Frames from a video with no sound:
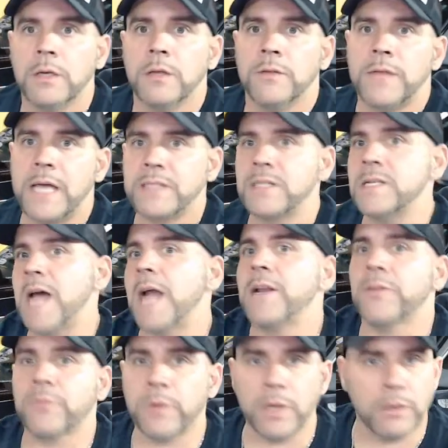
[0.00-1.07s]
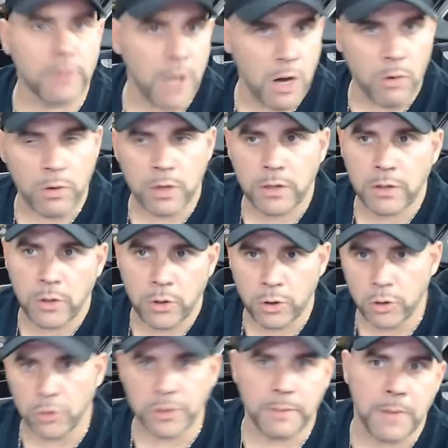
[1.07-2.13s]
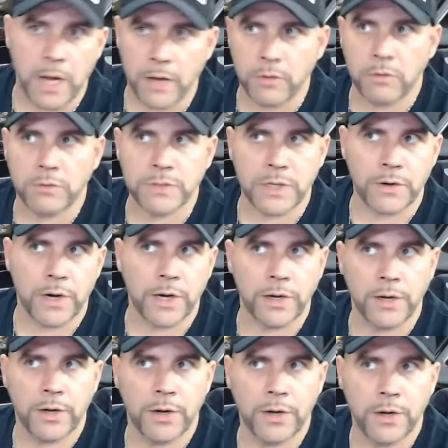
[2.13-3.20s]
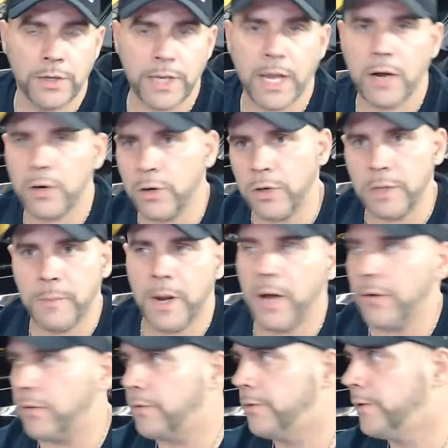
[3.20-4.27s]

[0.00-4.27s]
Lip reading: that's 93 and lower or early models. All right. Yeah. Early model.